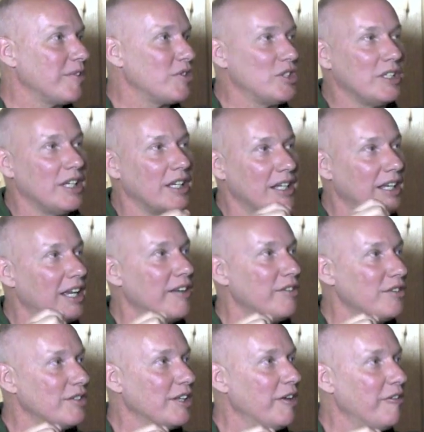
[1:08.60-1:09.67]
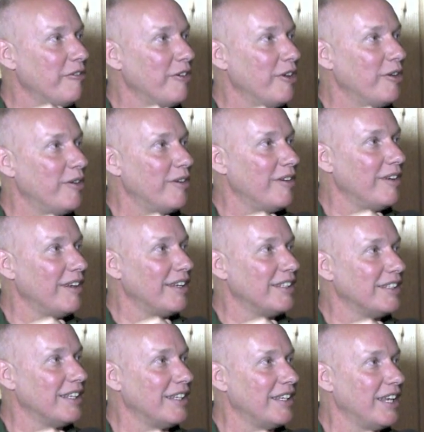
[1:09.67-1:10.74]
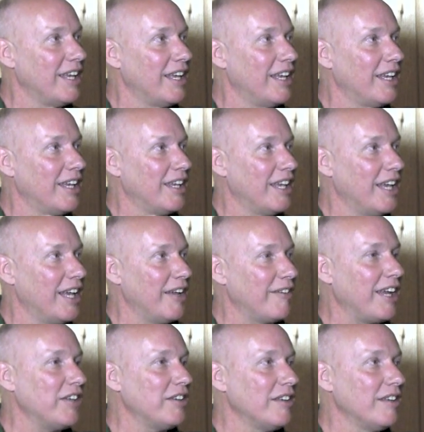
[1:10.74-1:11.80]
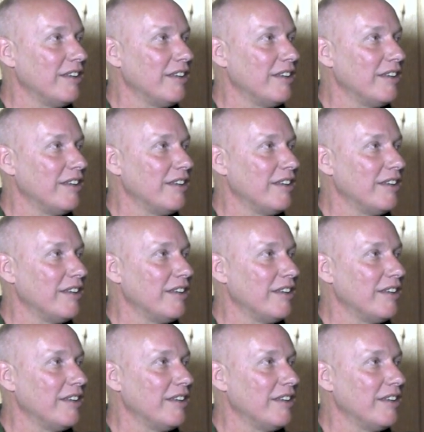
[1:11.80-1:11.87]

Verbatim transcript: She's like, can I have your cell phone? I said, yeah, I've got,